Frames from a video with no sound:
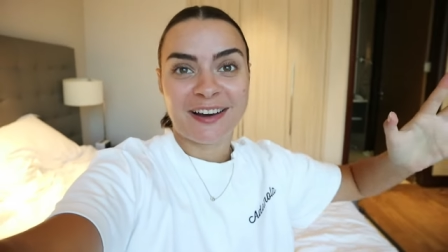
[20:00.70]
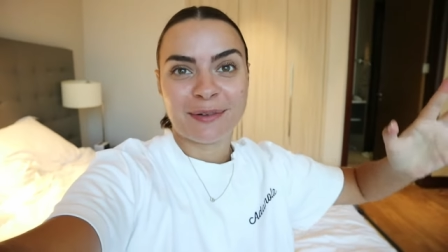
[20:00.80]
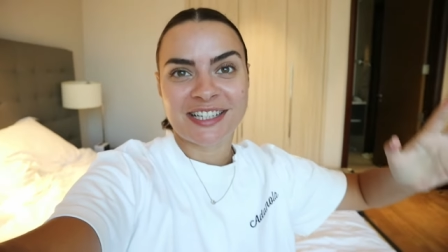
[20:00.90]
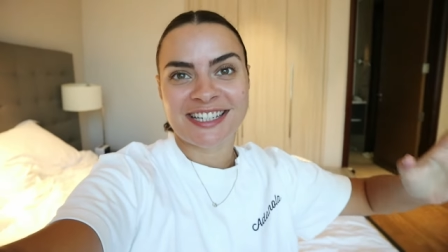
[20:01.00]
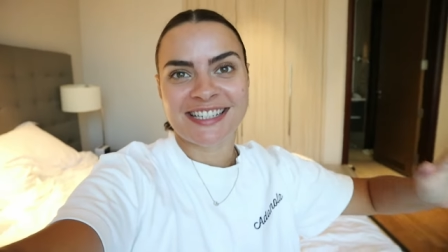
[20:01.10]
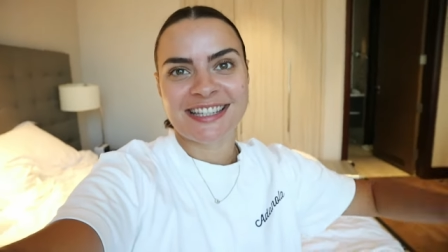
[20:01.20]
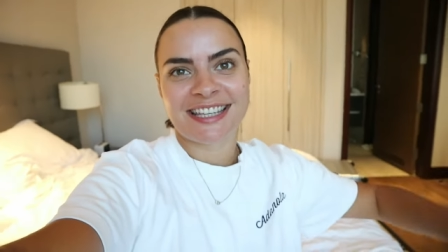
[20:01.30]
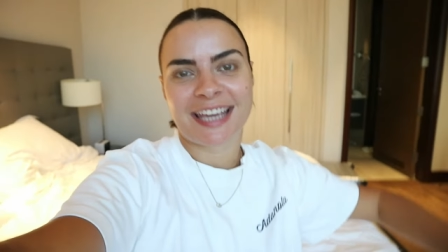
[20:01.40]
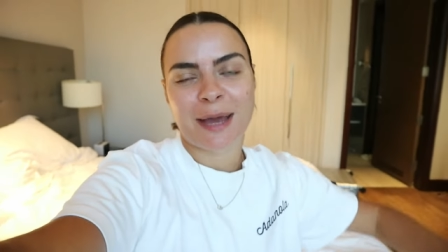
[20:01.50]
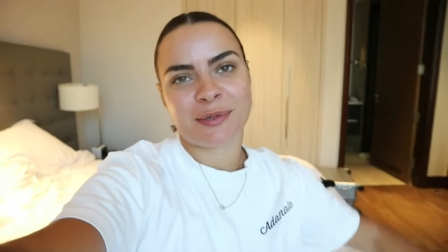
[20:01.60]
which is
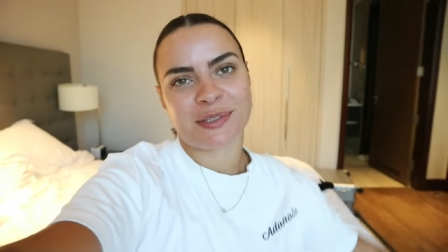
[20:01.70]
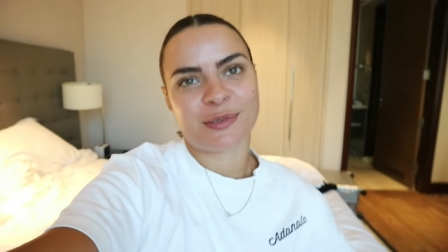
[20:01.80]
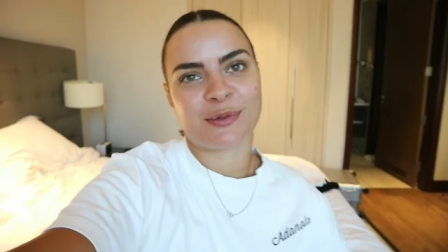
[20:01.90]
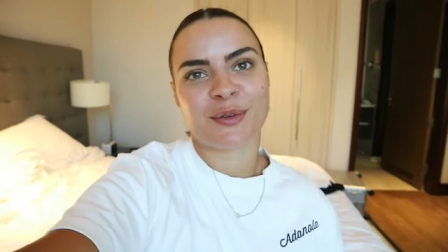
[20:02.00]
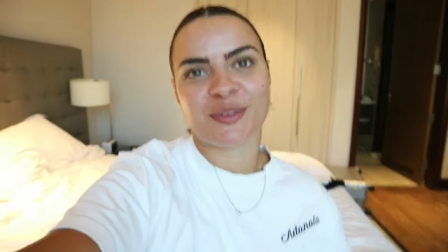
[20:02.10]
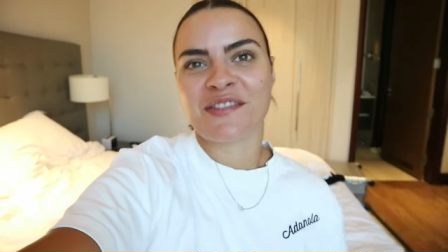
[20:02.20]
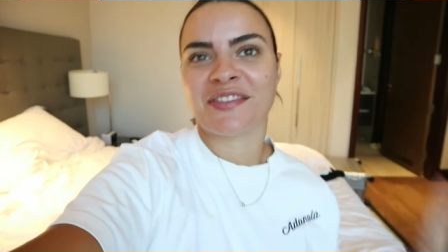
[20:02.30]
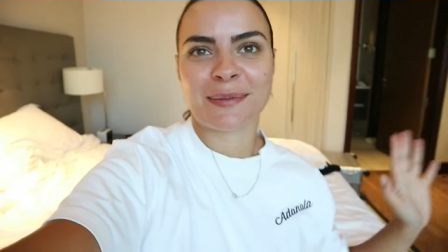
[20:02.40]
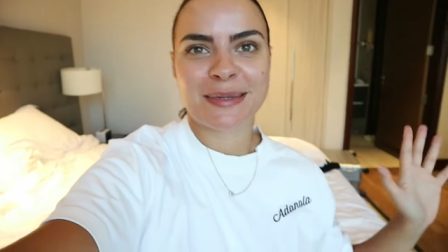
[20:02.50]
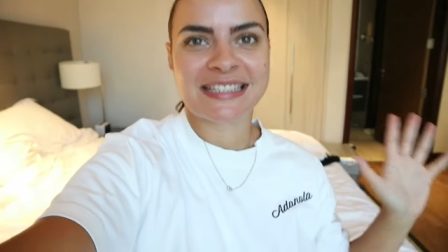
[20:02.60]
the capital of the
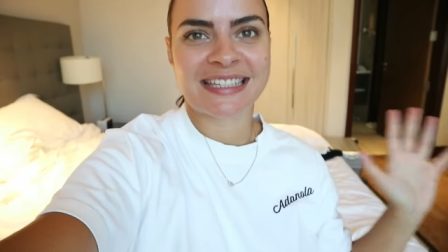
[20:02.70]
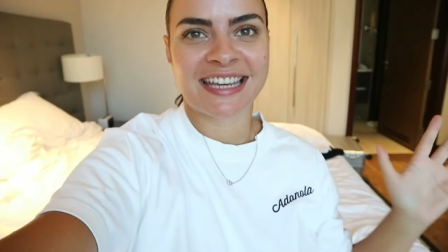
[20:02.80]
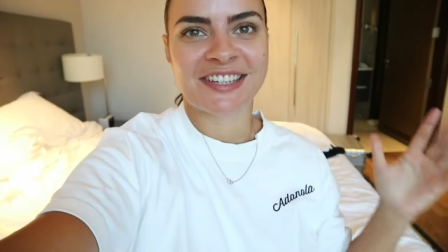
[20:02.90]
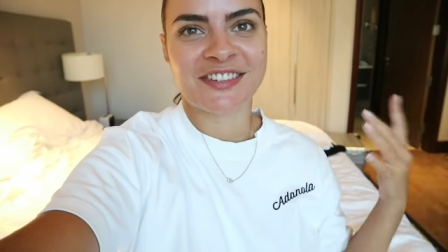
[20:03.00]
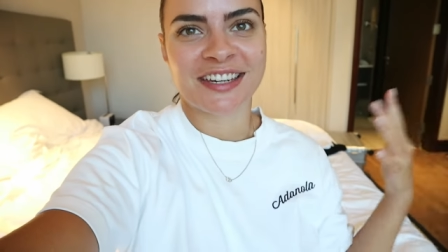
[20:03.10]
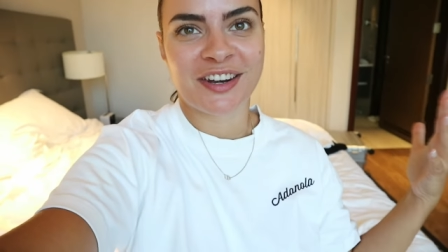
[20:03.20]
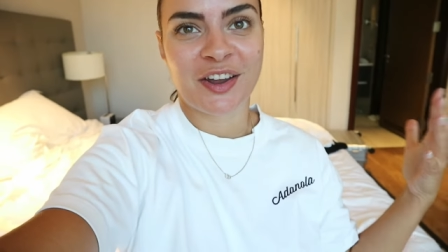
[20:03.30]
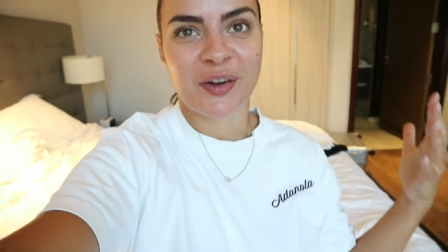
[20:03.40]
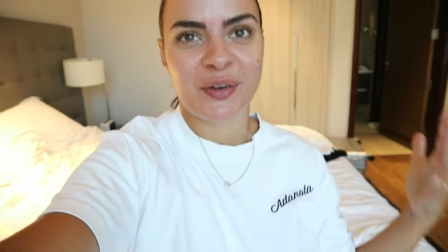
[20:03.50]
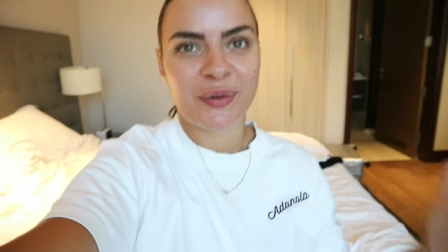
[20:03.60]
Philippines, in case you didn't
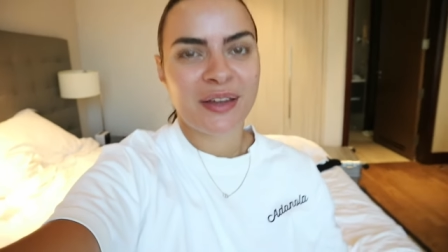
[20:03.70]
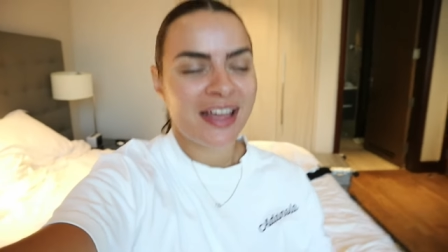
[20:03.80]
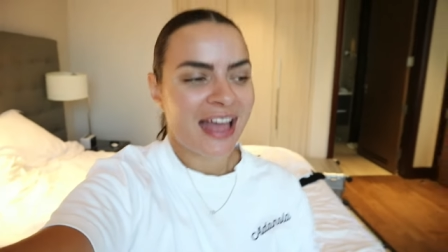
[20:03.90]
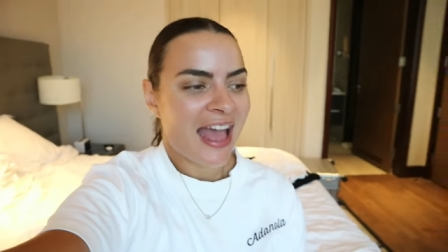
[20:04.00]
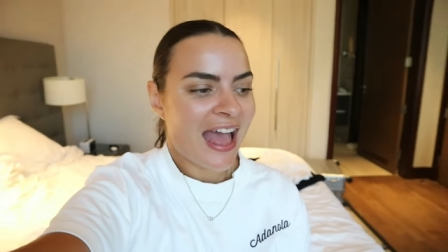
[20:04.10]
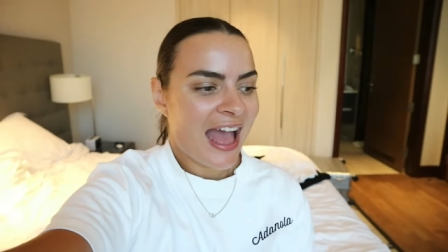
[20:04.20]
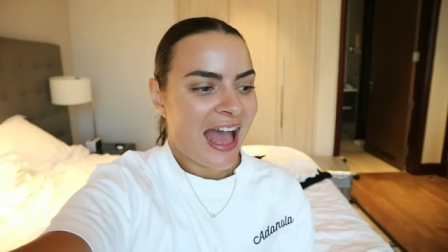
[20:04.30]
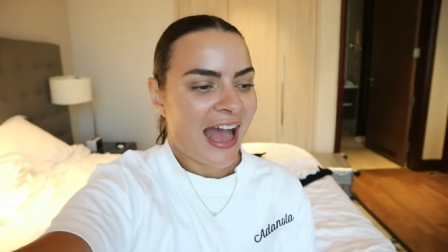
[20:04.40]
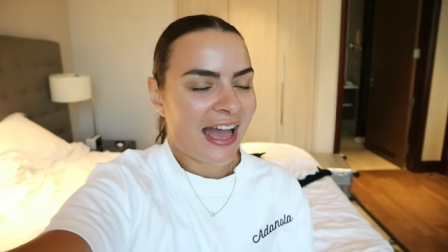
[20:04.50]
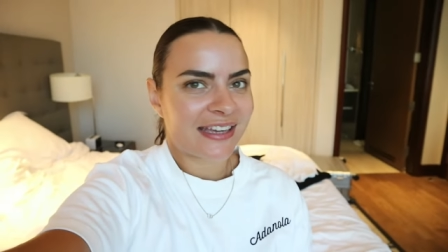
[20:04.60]
know.
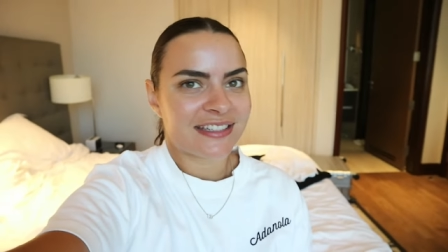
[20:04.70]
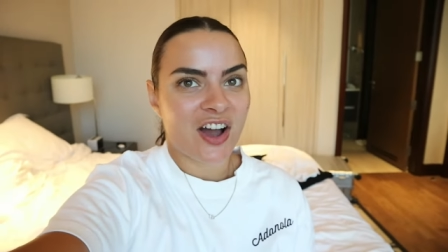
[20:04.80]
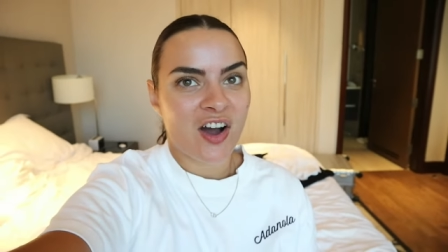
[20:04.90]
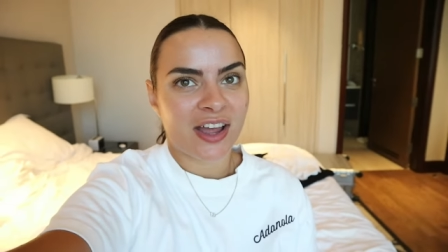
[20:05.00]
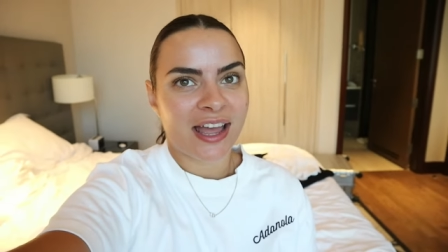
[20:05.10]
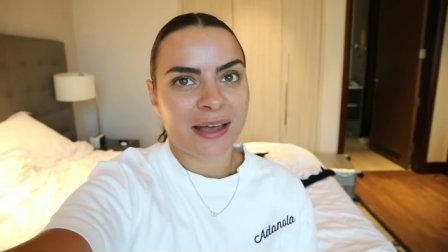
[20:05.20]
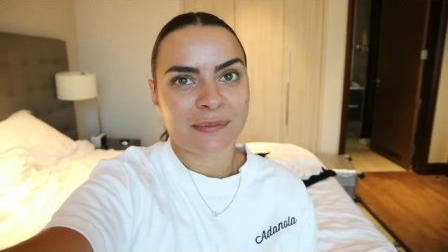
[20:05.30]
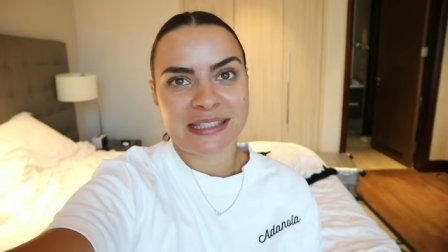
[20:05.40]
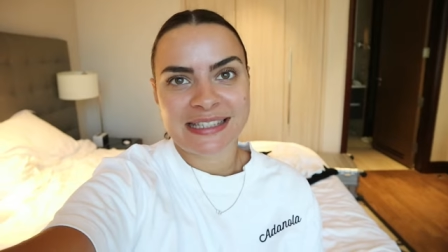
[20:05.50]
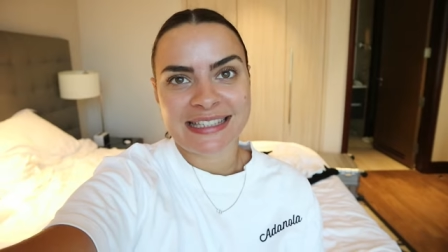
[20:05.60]
And I am
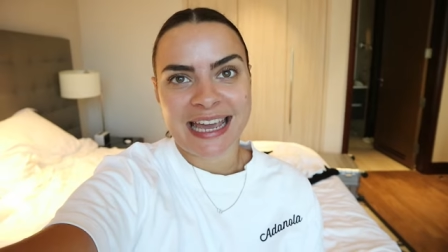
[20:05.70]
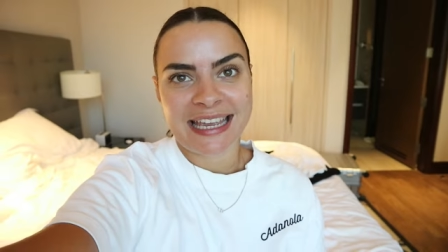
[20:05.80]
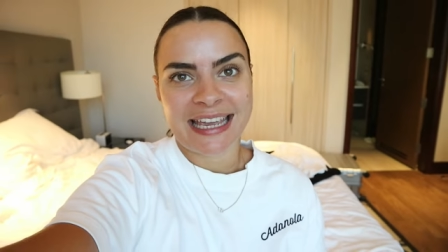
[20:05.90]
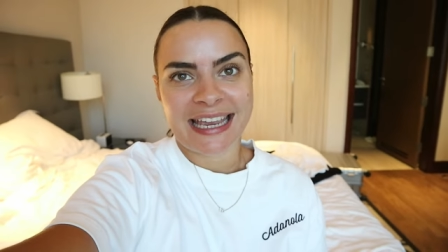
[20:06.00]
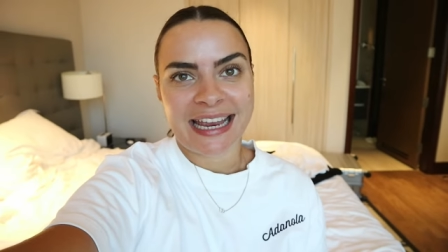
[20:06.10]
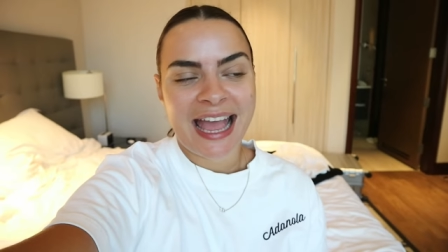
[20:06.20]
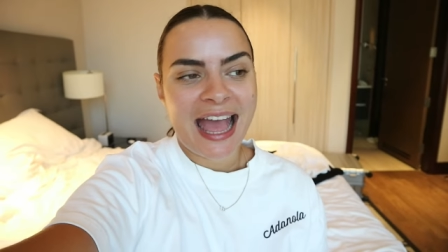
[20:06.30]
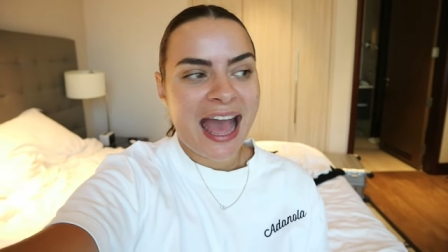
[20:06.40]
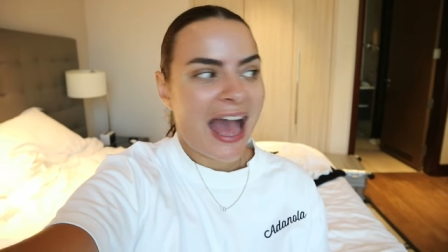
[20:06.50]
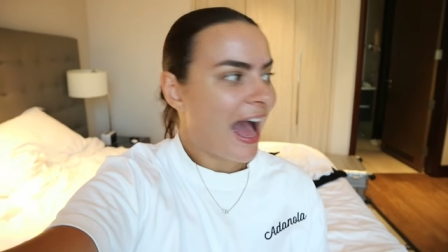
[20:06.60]
staying
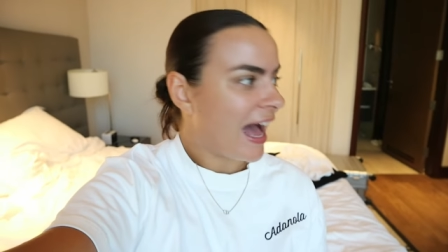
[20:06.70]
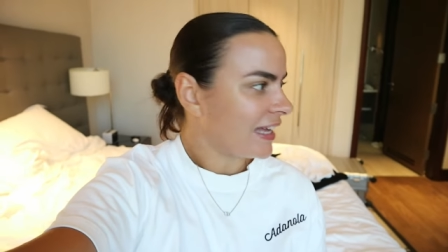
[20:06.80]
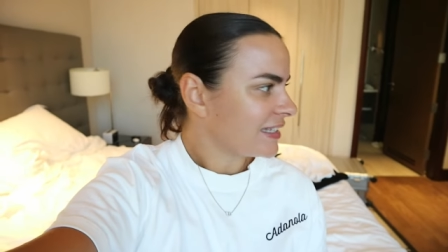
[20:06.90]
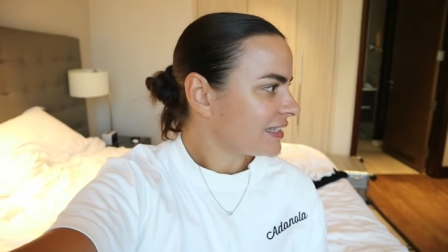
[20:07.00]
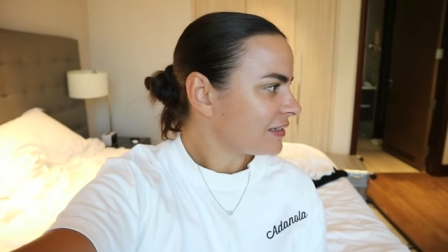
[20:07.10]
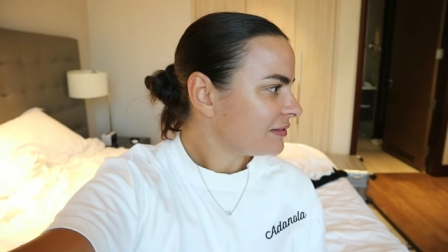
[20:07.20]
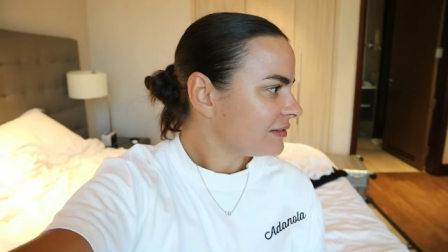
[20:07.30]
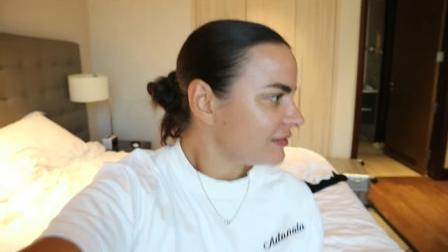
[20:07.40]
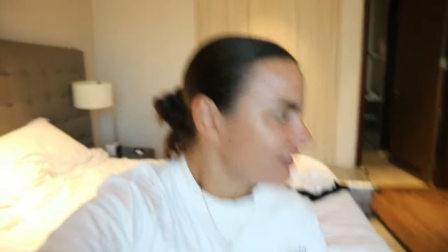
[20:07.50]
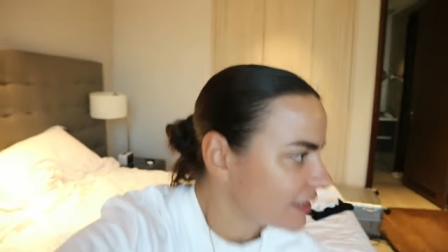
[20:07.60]
at,
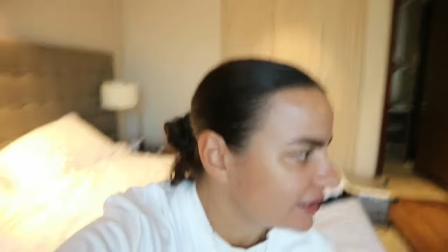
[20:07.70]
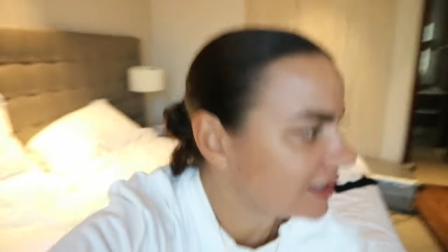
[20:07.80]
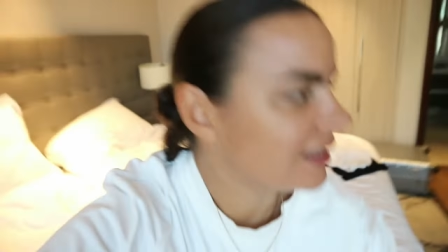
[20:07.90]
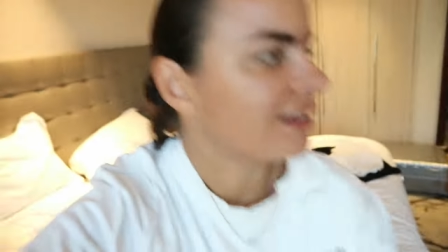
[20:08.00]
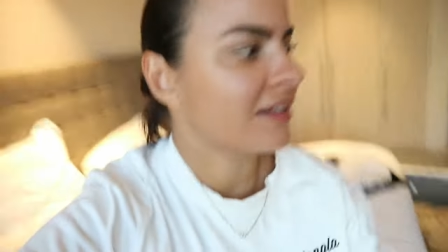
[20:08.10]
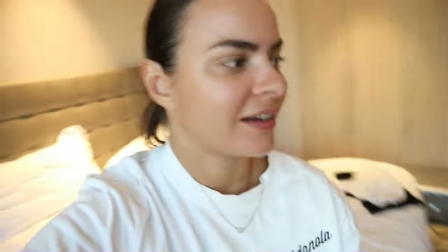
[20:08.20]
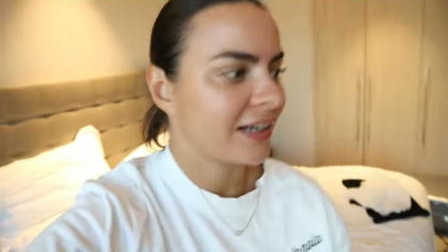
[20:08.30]
oh, I